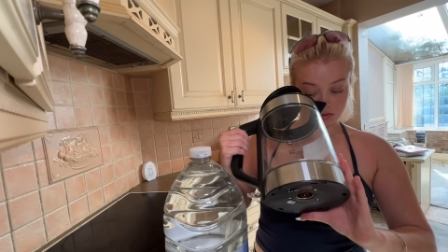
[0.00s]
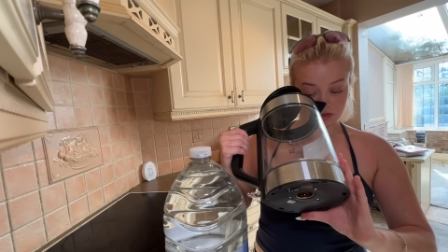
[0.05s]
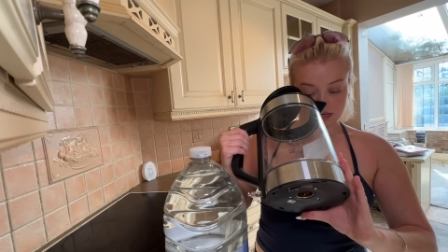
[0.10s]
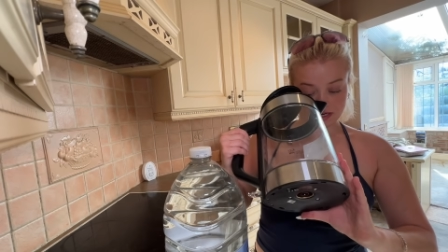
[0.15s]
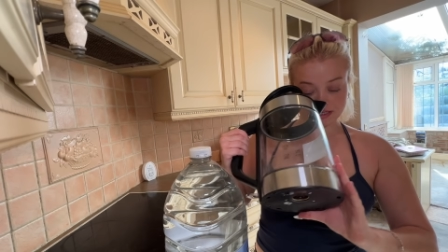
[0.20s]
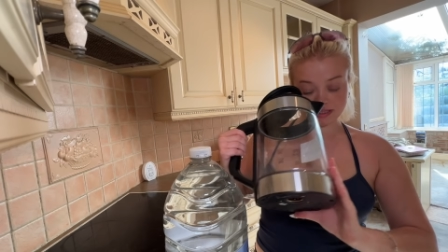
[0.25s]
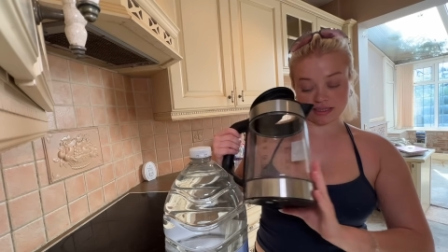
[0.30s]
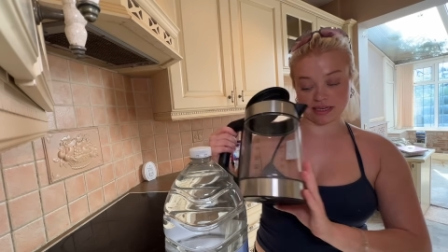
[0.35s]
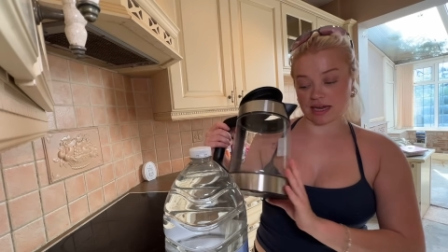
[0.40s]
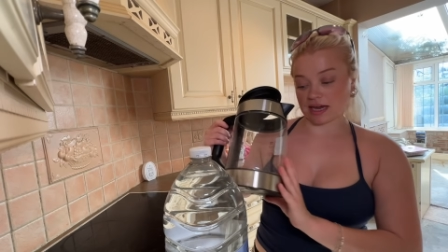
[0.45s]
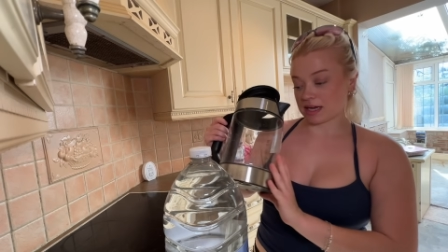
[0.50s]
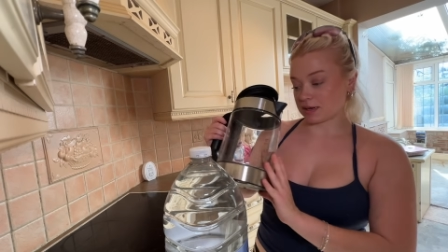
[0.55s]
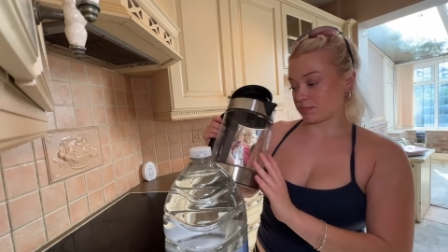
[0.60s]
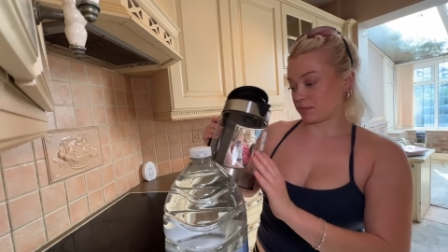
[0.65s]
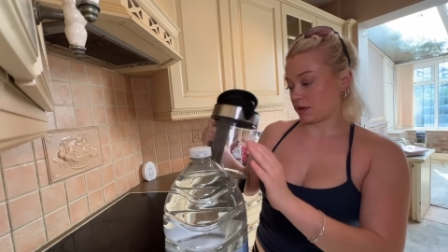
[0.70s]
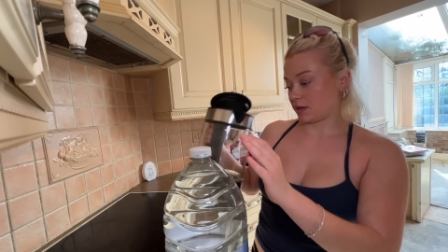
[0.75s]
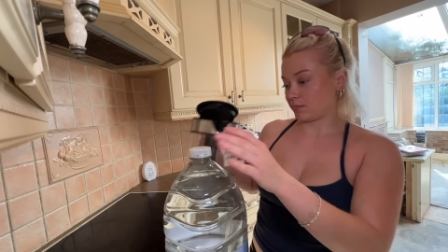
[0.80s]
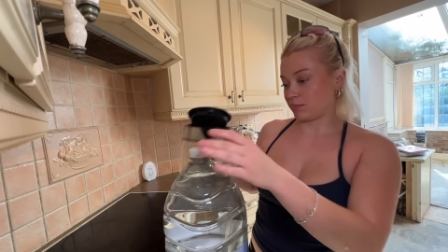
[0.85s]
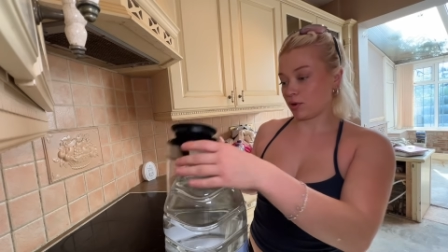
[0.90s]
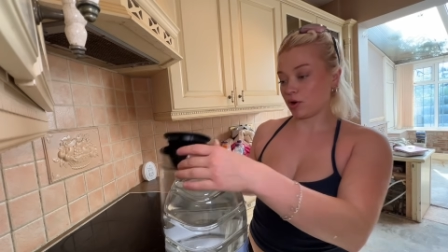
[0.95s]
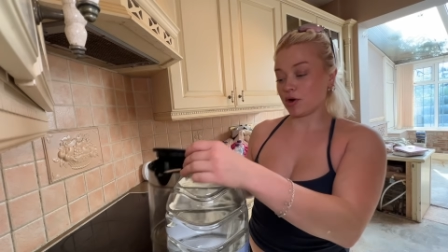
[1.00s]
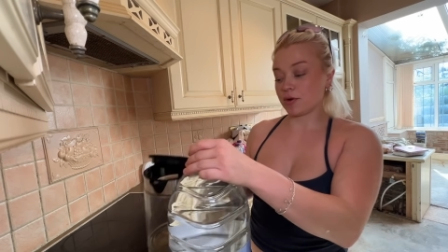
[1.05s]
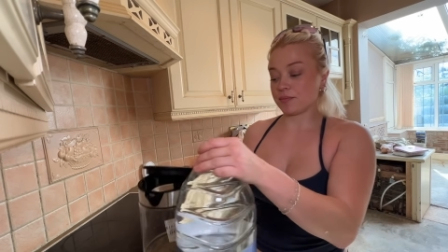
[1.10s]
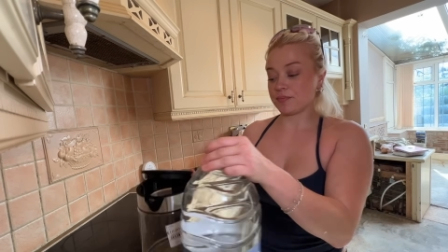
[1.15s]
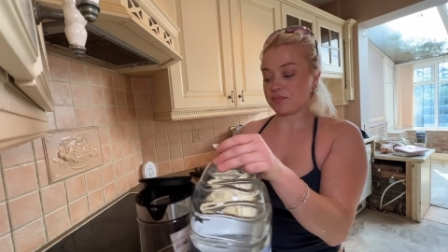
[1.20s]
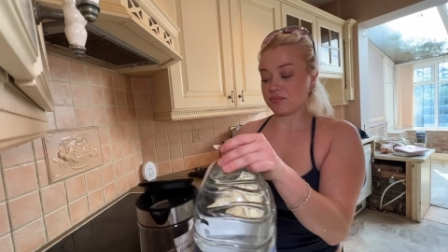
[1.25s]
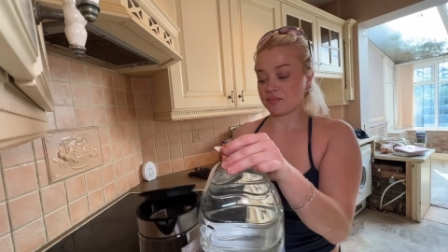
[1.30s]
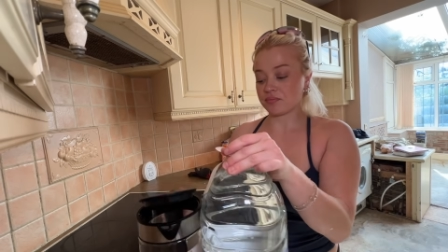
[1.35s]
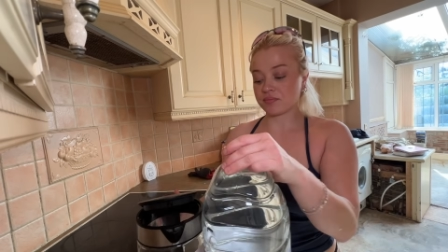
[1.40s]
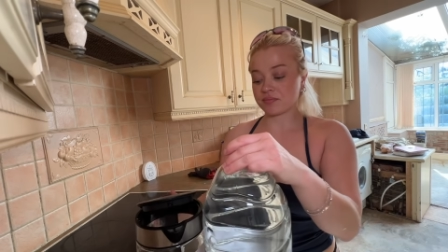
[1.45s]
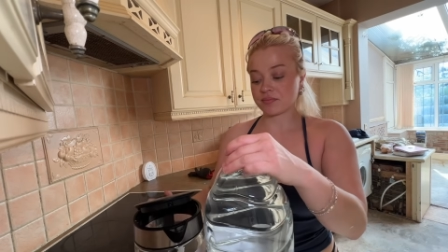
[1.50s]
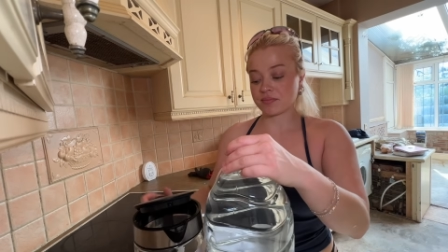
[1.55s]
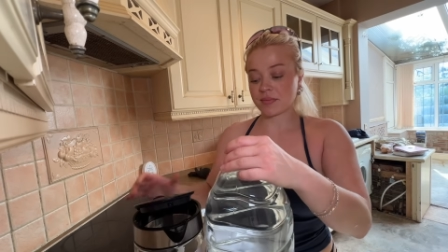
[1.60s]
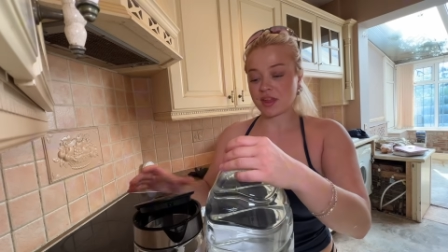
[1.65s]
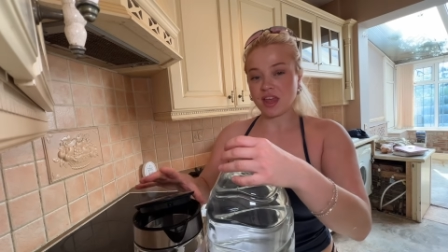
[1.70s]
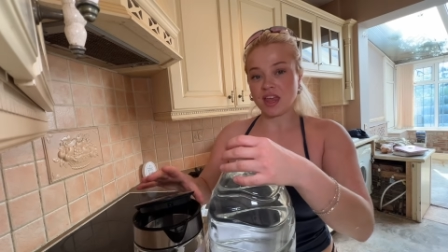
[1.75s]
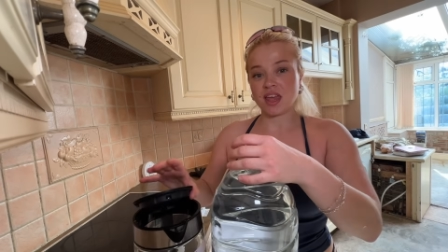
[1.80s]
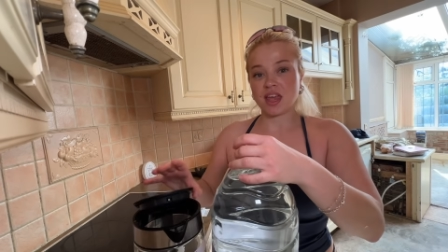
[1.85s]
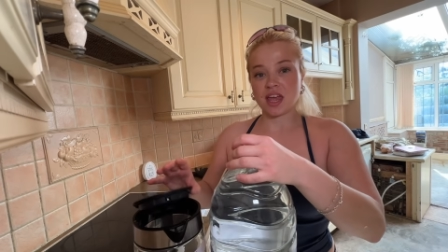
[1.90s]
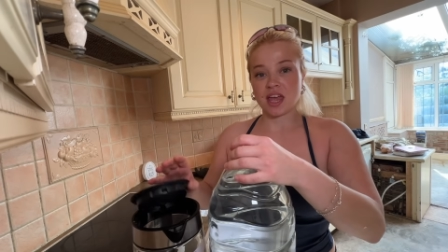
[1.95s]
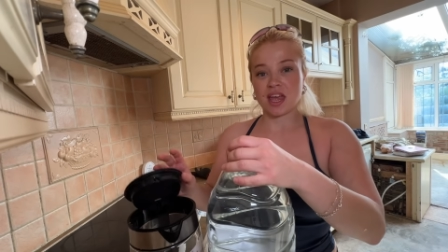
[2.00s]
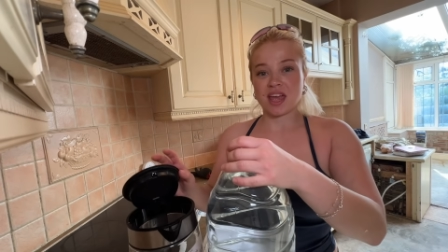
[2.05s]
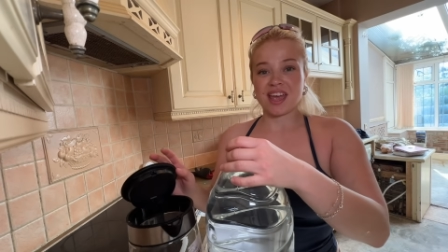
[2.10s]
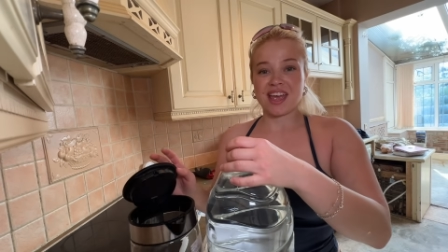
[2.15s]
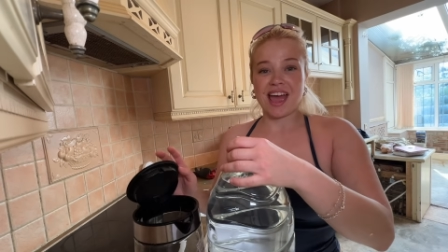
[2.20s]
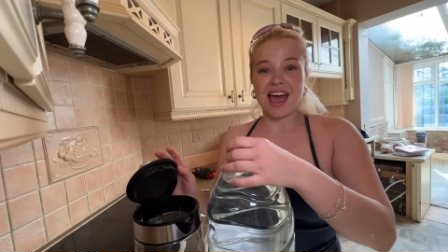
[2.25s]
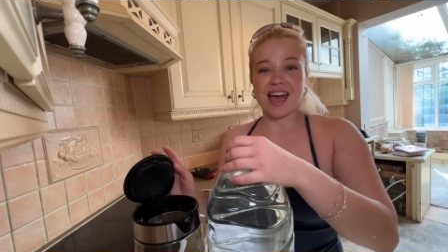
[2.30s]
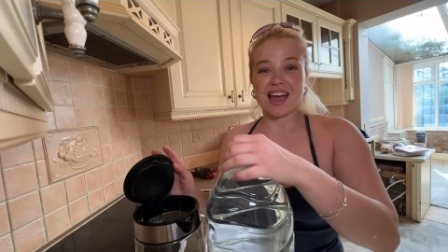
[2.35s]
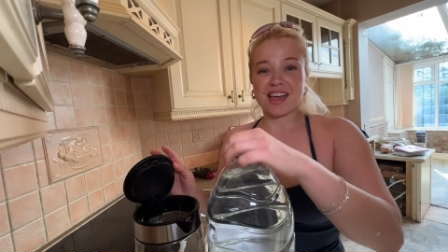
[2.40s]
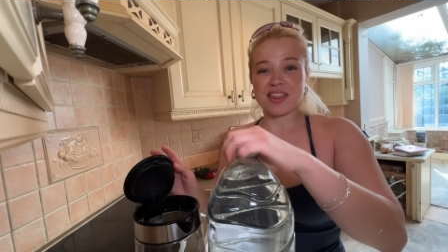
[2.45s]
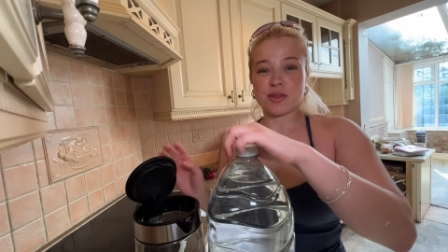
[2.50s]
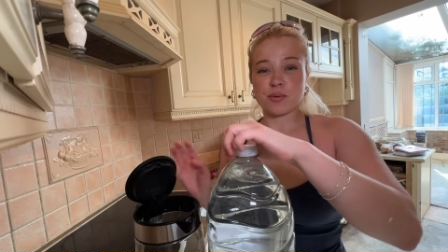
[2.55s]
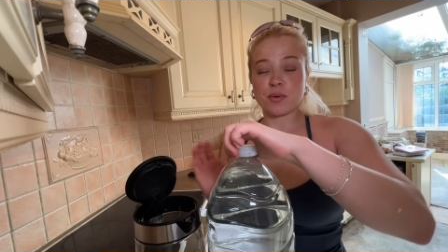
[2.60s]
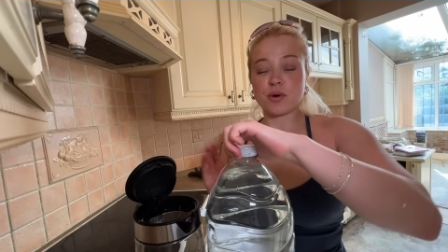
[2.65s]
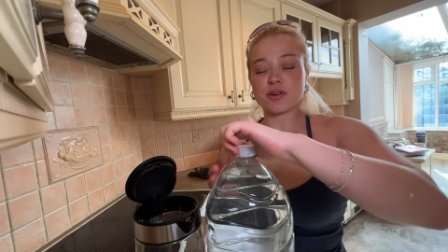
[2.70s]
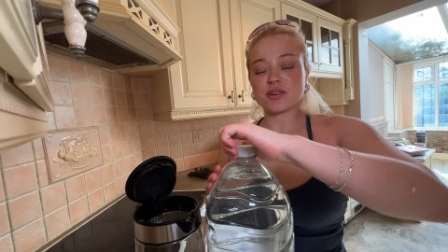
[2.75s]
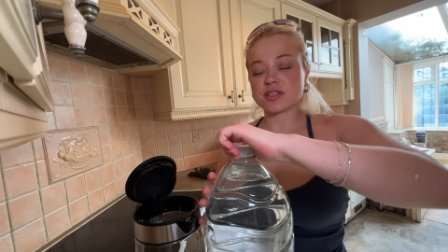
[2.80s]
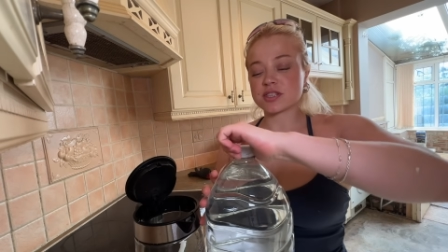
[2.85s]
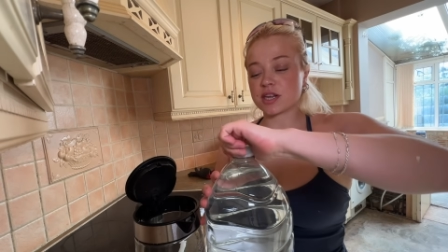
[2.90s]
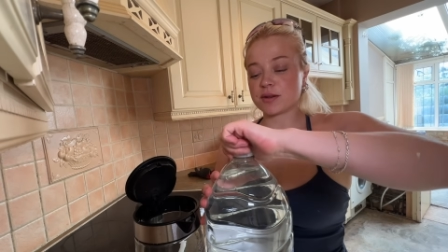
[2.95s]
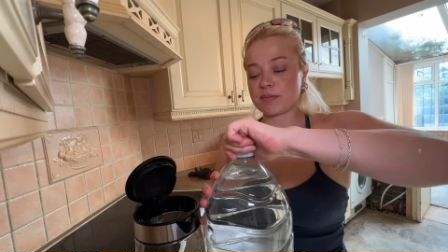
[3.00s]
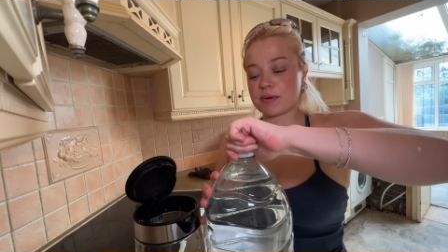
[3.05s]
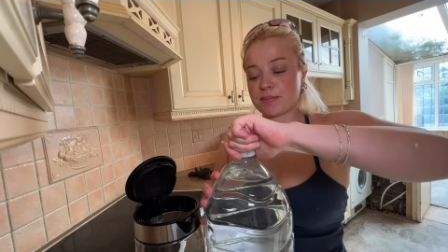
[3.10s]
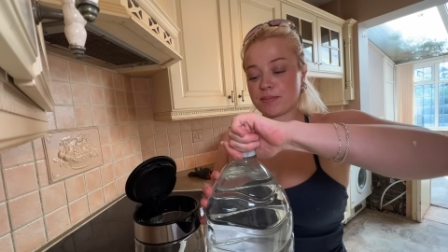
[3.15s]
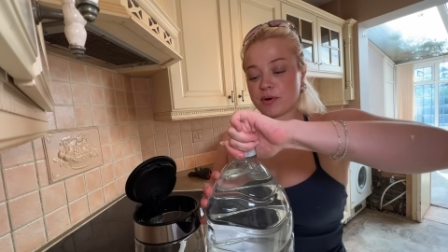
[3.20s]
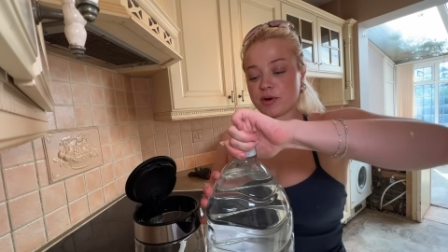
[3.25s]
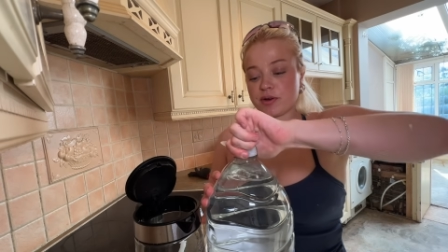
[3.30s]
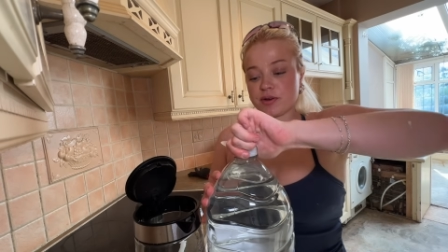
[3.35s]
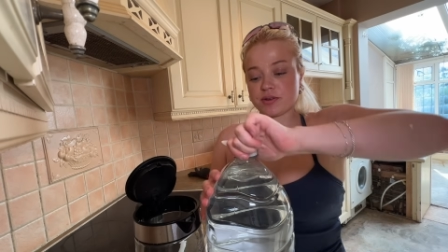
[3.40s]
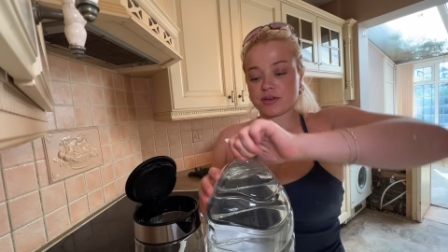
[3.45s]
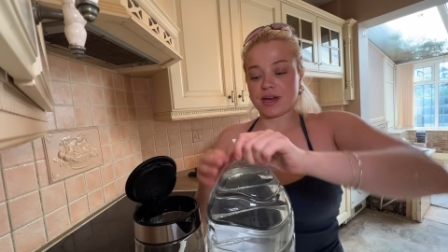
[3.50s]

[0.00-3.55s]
it scared me, but the water's going to be boiled